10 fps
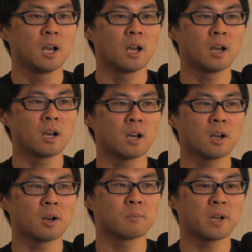
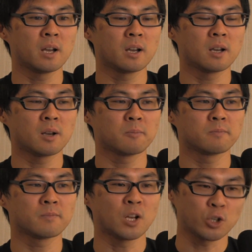
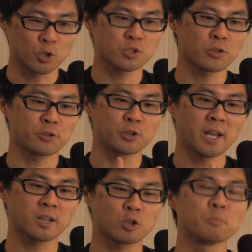And also through
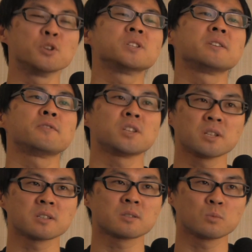community
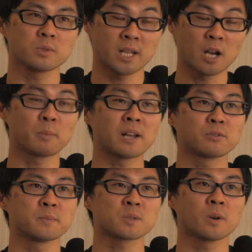features in our
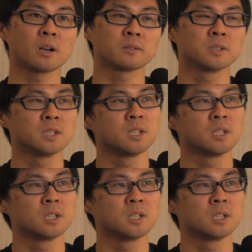platform as well.